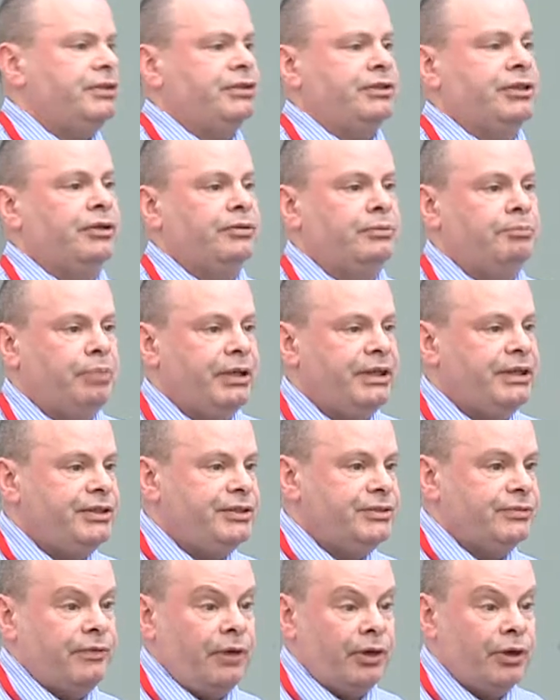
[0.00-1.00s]
so
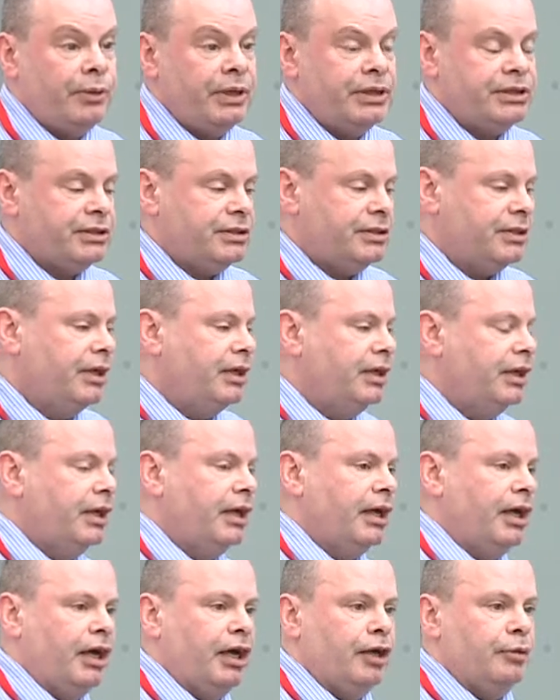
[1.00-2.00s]
please follow us,
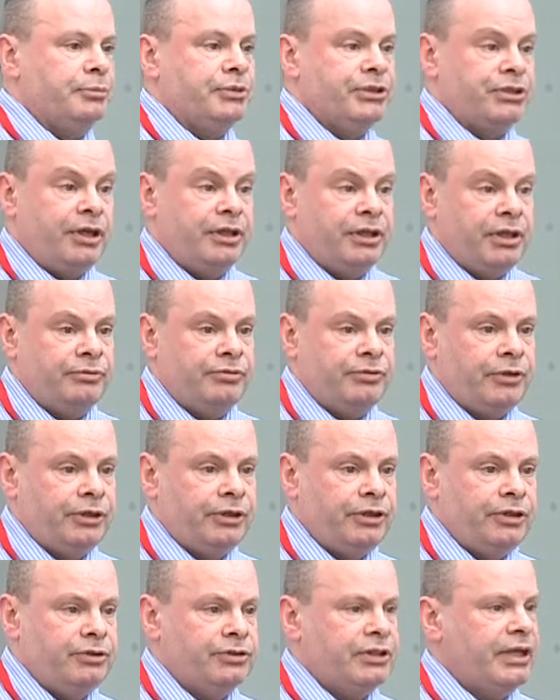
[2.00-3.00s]
sign up for our
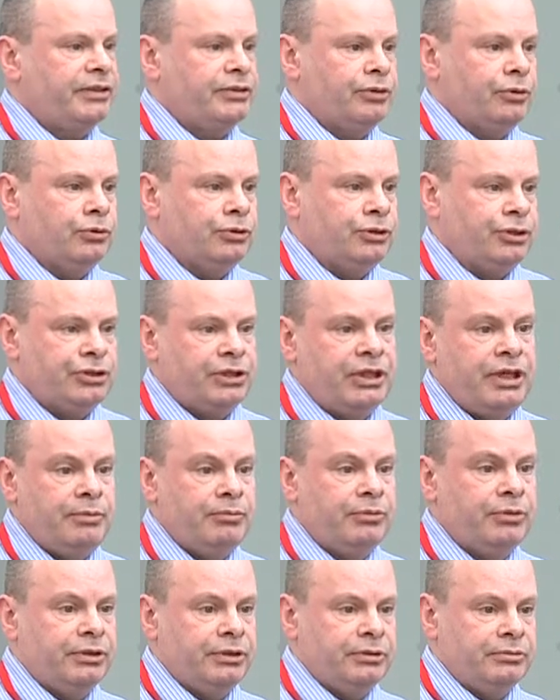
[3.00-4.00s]
newsletter, or just keep
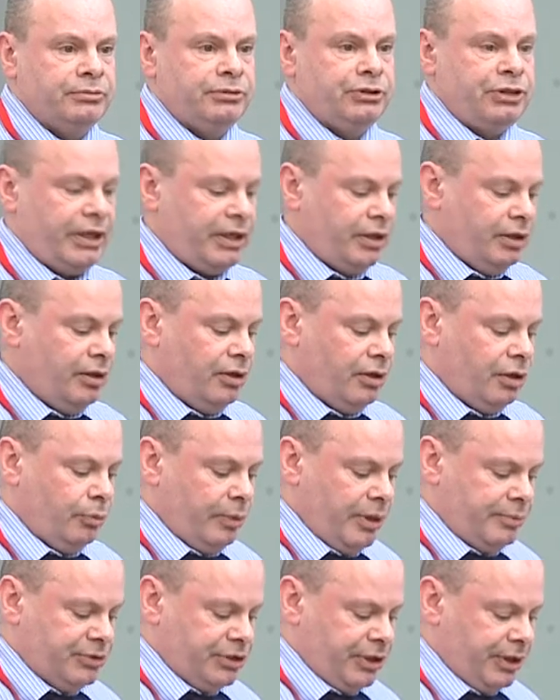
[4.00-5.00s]
checking on our
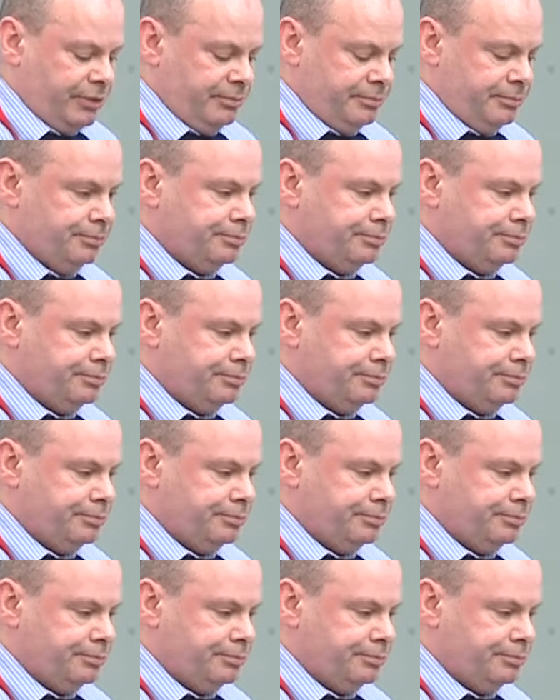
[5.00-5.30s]
website.